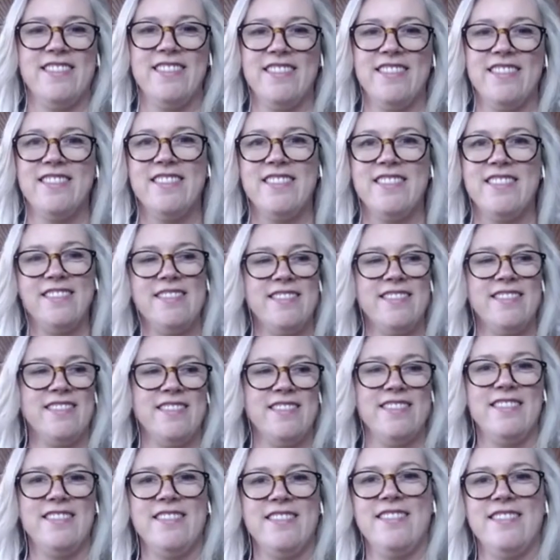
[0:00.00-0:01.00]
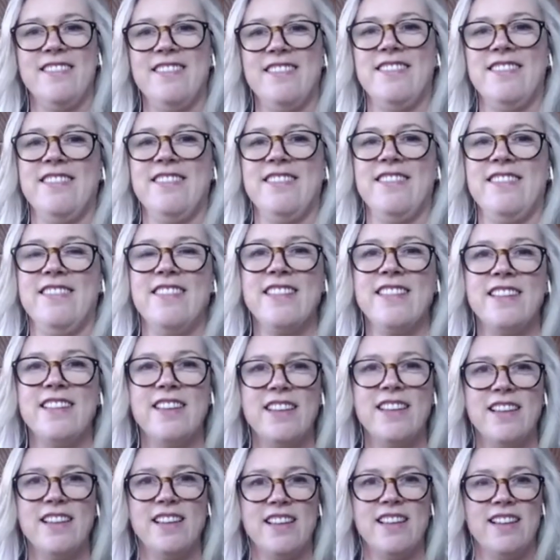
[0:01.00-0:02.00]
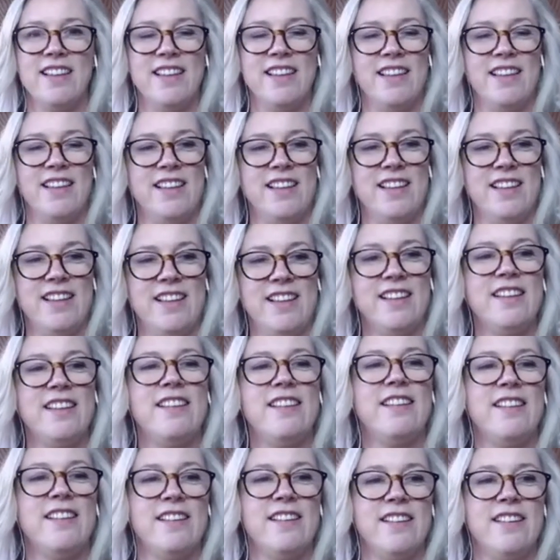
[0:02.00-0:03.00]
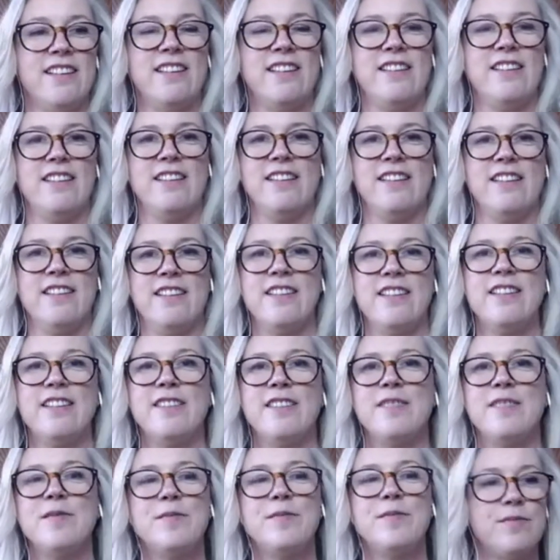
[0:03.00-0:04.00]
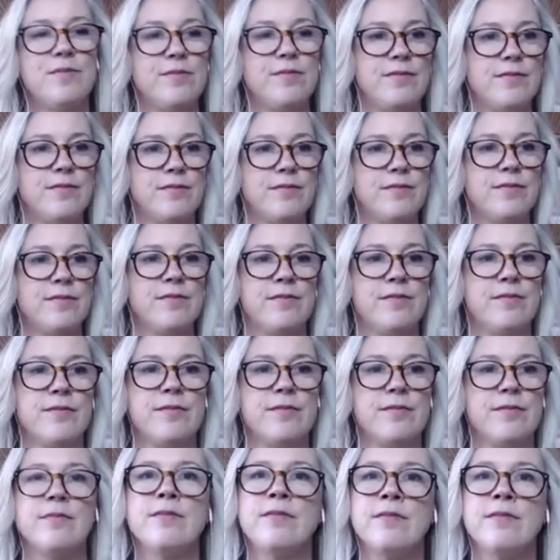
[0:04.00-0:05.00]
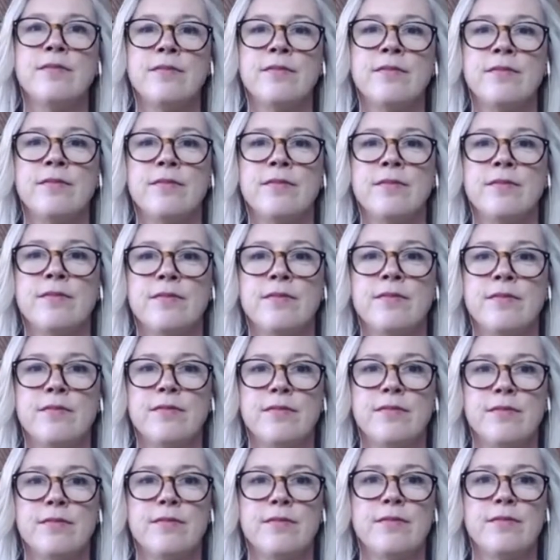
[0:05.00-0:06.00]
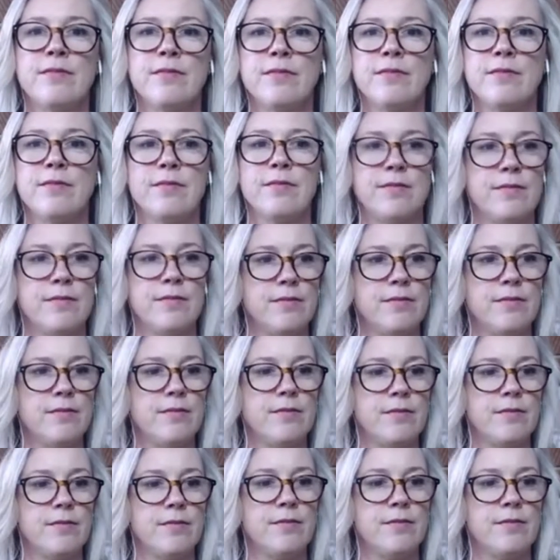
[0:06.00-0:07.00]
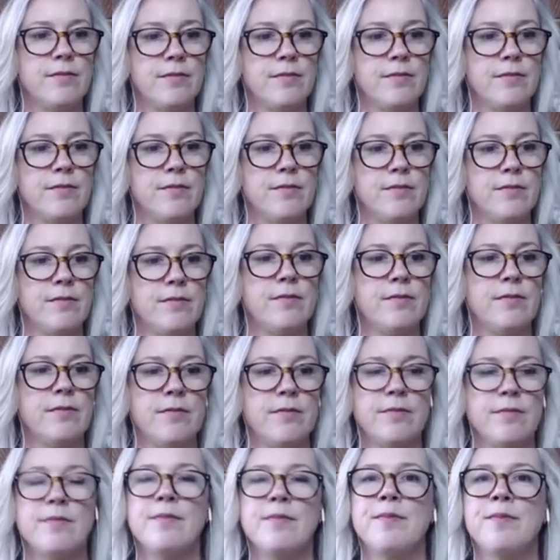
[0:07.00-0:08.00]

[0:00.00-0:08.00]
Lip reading: (not speaking)